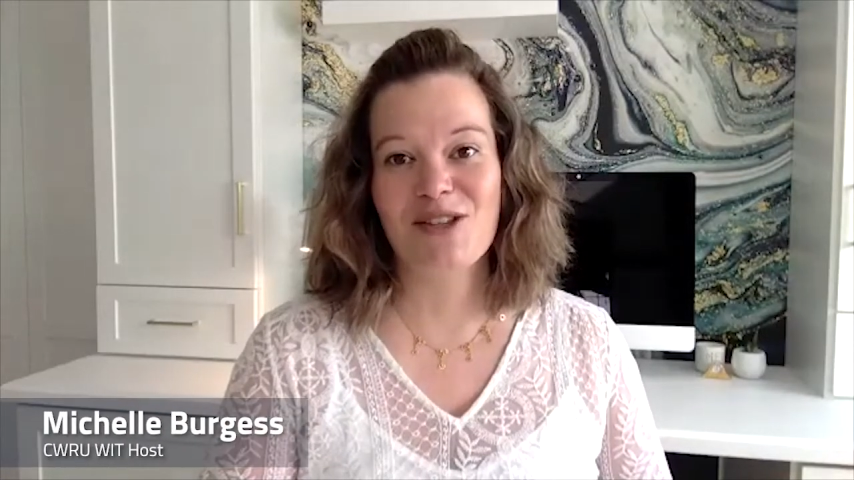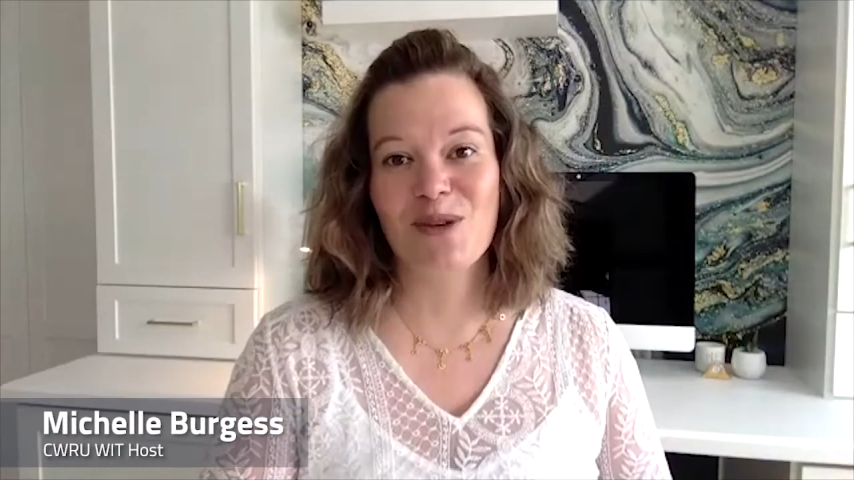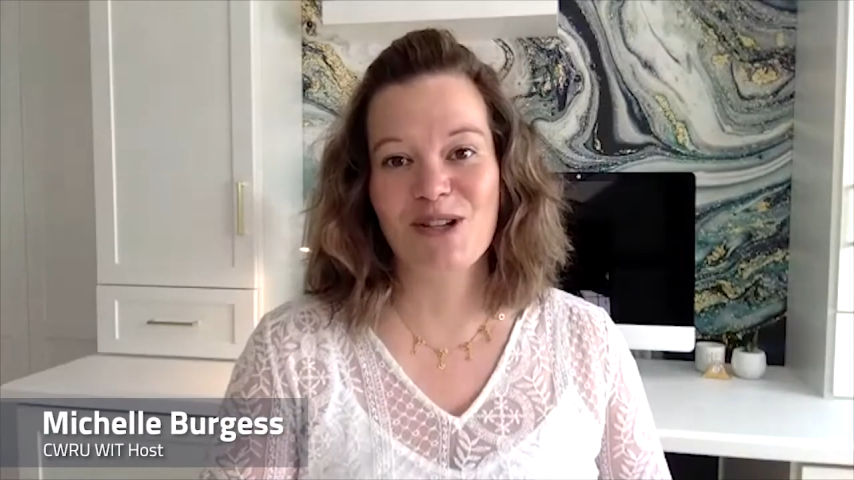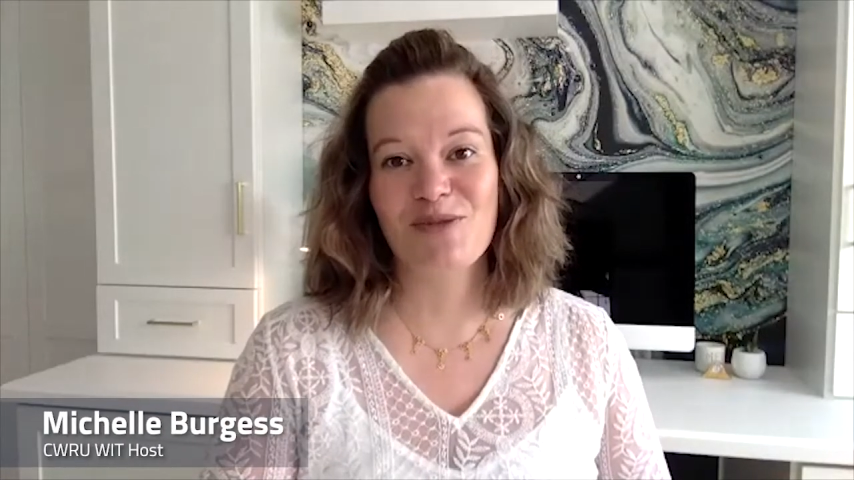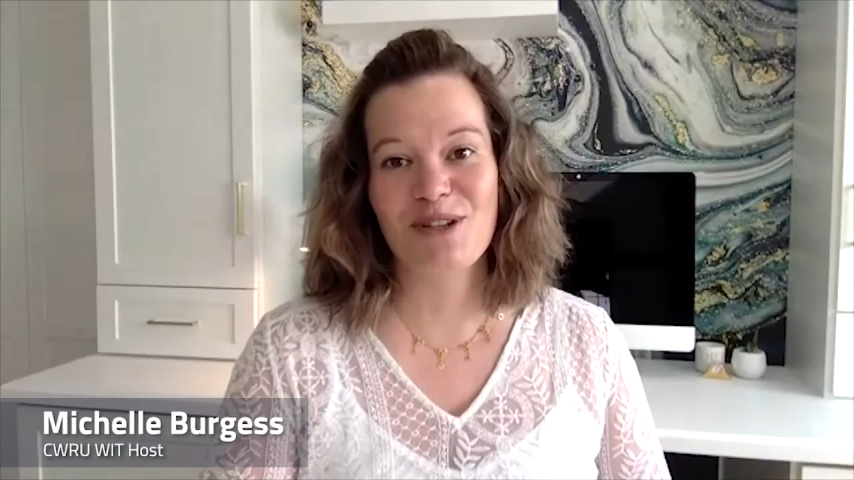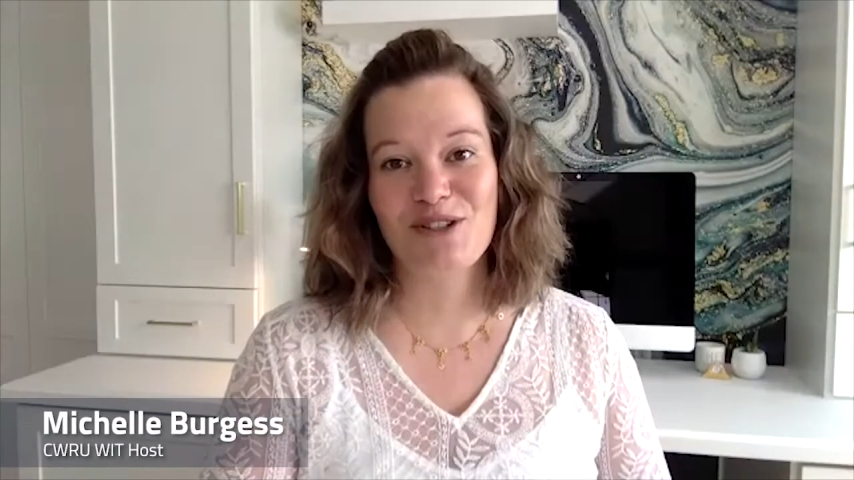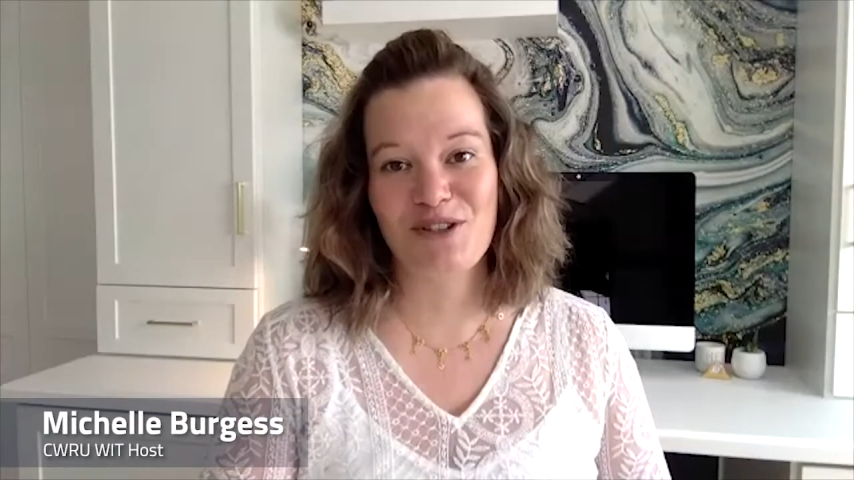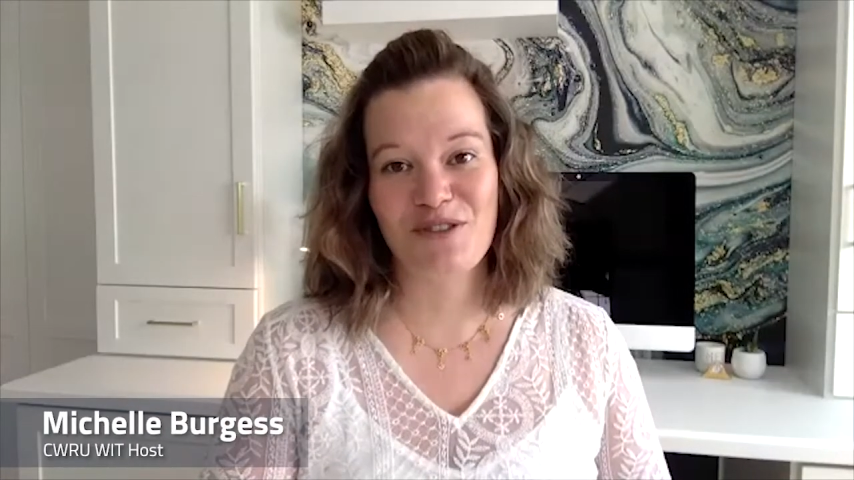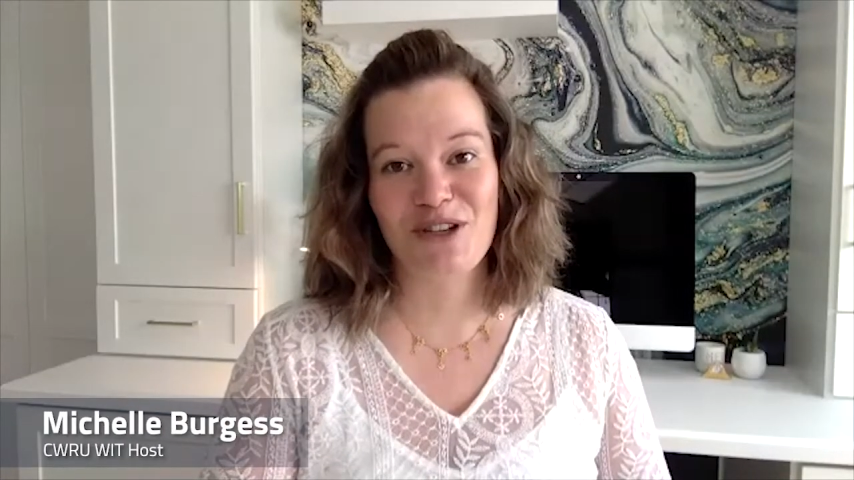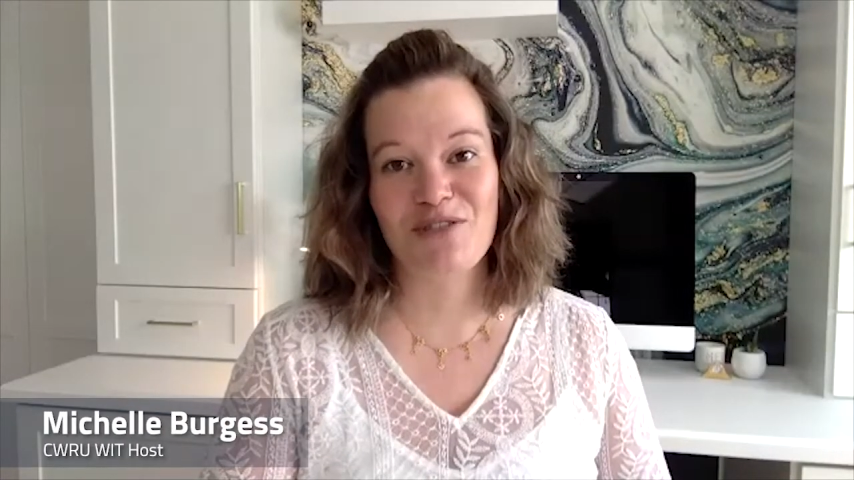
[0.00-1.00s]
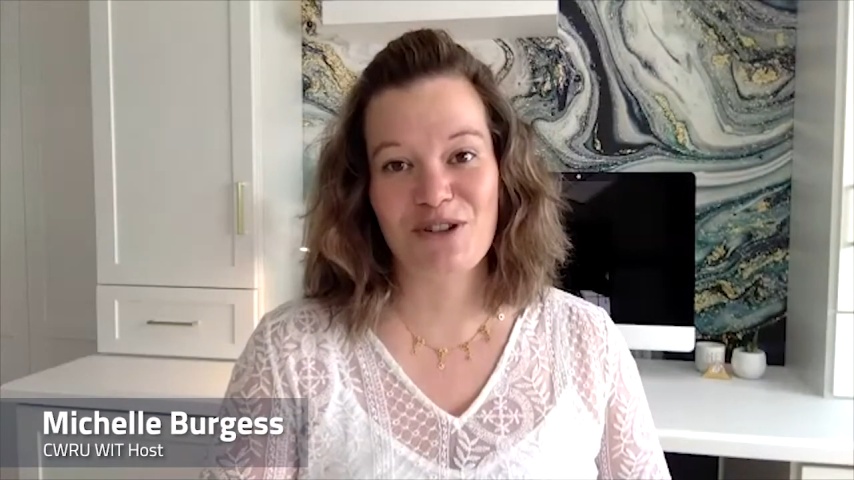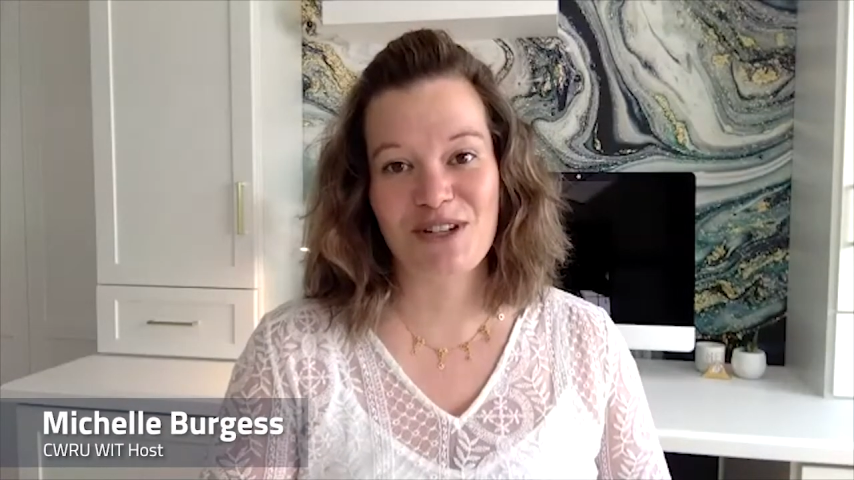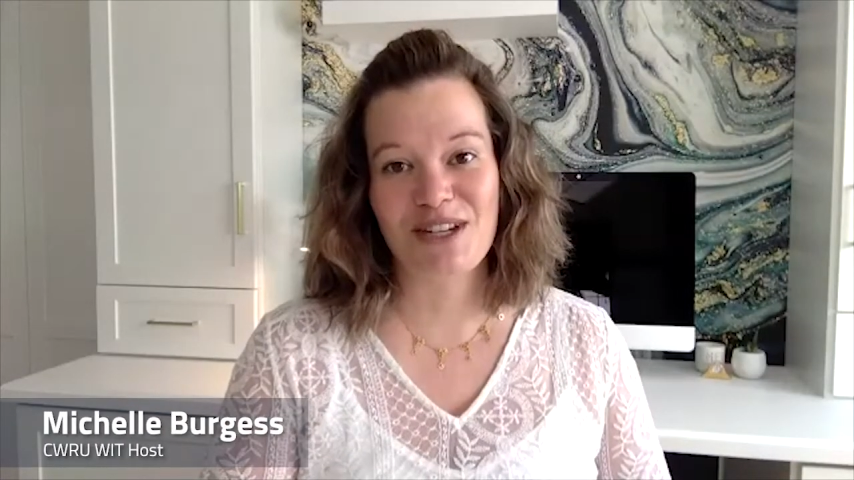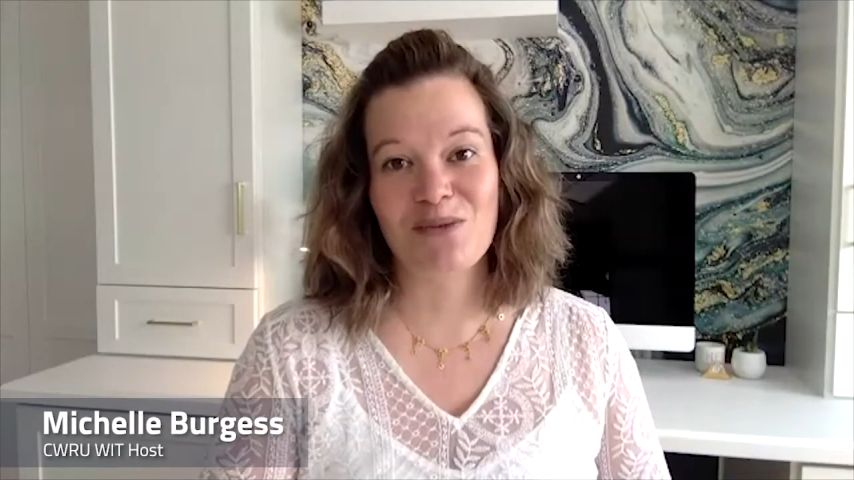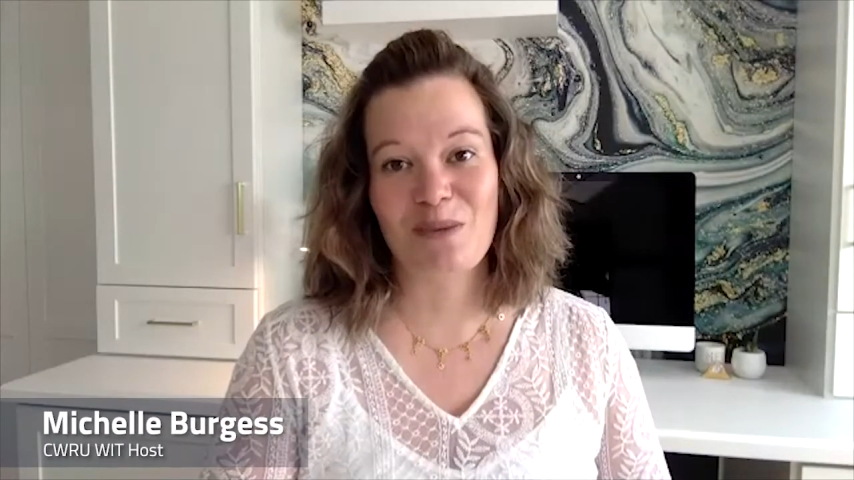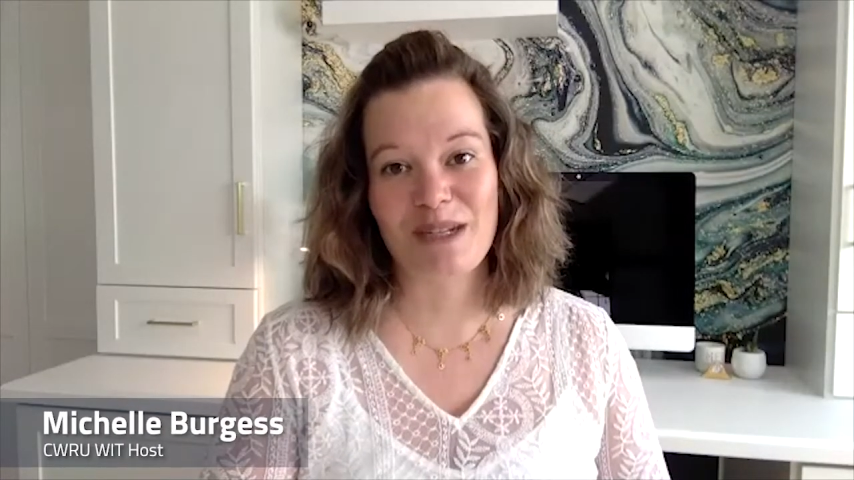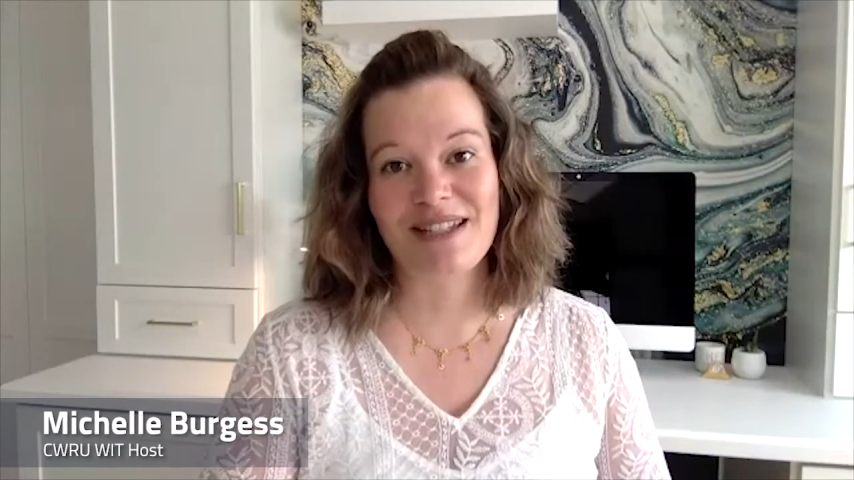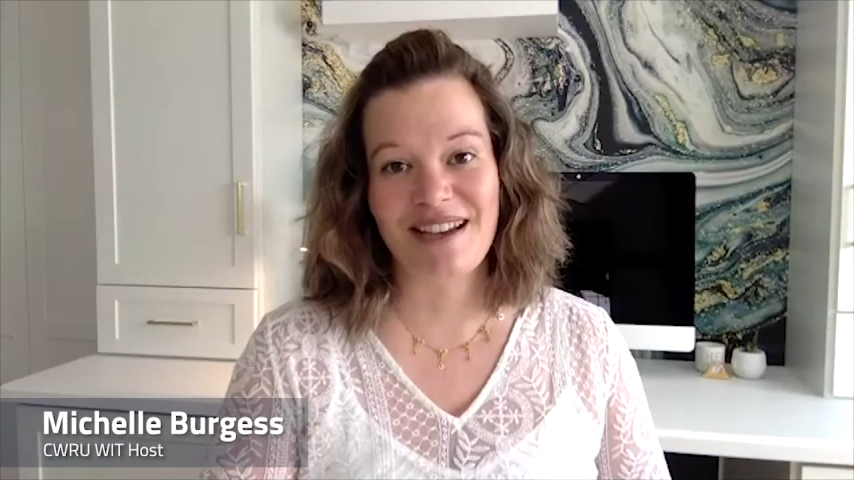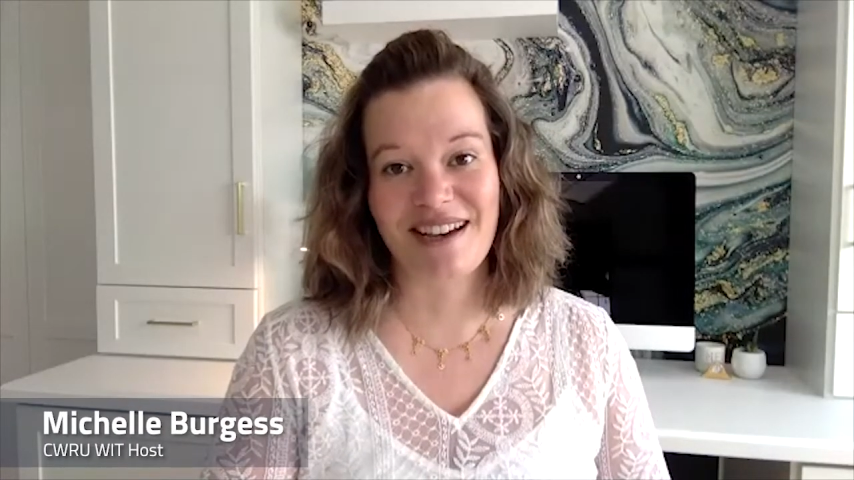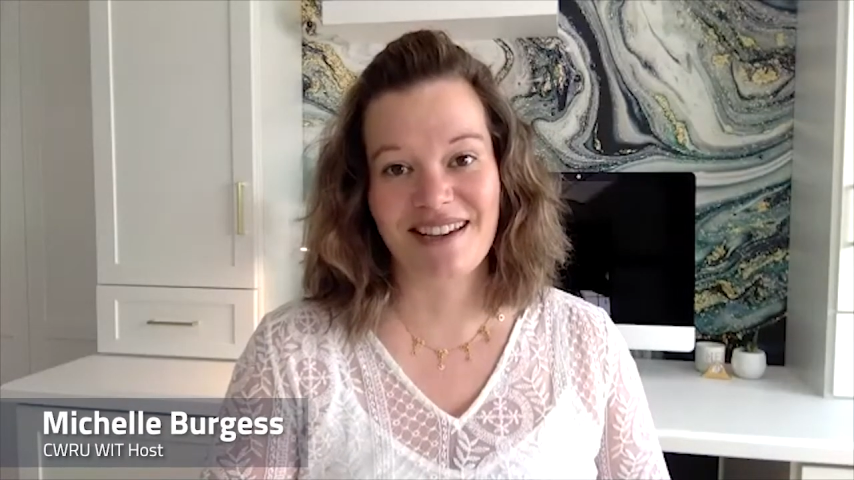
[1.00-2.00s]
Western Reserve University's Women in
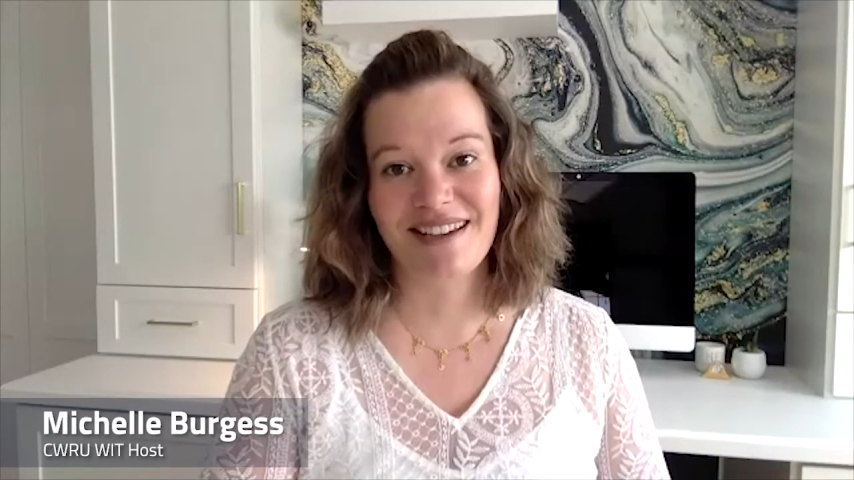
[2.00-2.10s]
Tech.